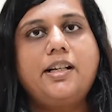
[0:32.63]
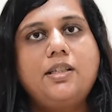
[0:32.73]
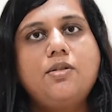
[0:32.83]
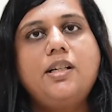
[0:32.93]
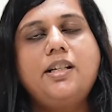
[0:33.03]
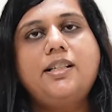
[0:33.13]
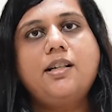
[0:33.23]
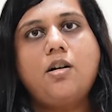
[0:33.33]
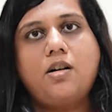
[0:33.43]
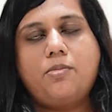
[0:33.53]
Insulin is
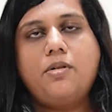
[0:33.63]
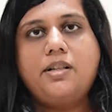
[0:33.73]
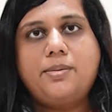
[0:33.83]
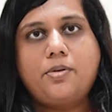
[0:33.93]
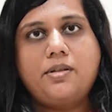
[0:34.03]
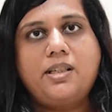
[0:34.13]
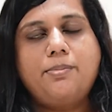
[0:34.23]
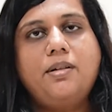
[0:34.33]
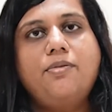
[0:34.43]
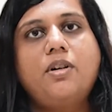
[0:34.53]
a hormone
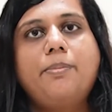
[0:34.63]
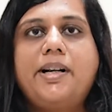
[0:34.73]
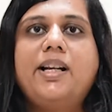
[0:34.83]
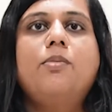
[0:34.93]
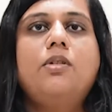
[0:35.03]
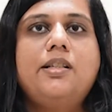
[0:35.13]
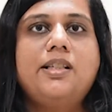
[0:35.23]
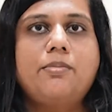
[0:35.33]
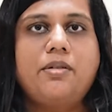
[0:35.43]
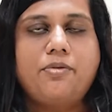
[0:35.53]
responsible for
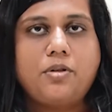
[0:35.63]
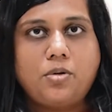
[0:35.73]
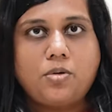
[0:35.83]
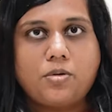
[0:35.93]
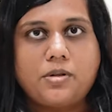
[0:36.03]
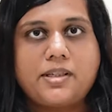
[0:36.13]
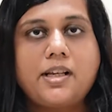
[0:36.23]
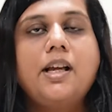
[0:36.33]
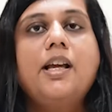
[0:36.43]
metabolism of glucose.